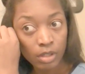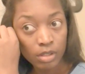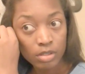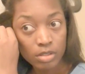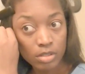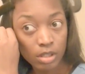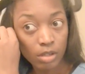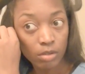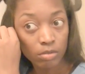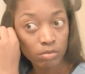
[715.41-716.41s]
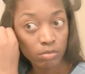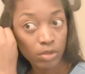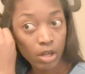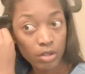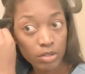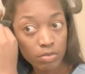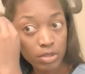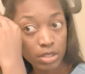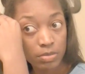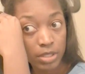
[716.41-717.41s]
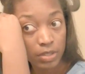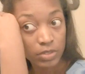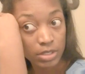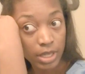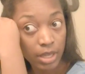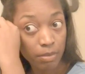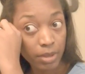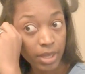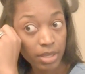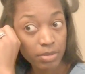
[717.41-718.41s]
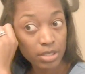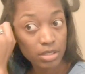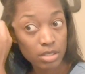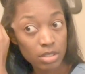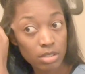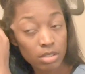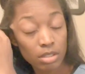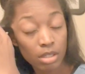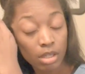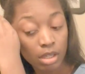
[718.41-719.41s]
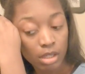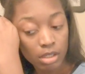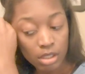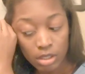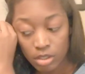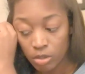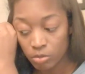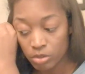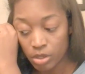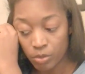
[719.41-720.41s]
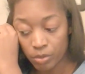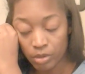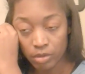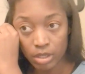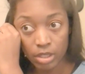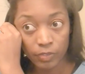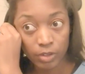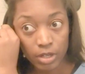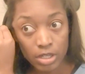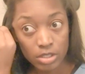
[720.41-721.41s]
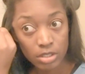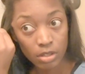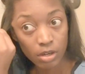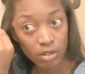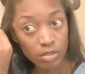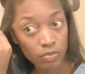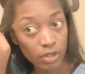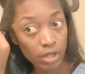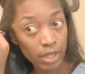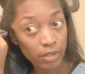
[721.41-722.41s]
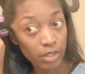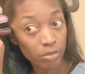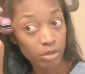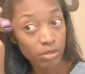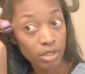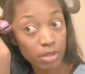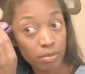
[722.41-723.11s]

So all you moms that have just had babies, you know, don't worry. If your edges start to fall out, they will come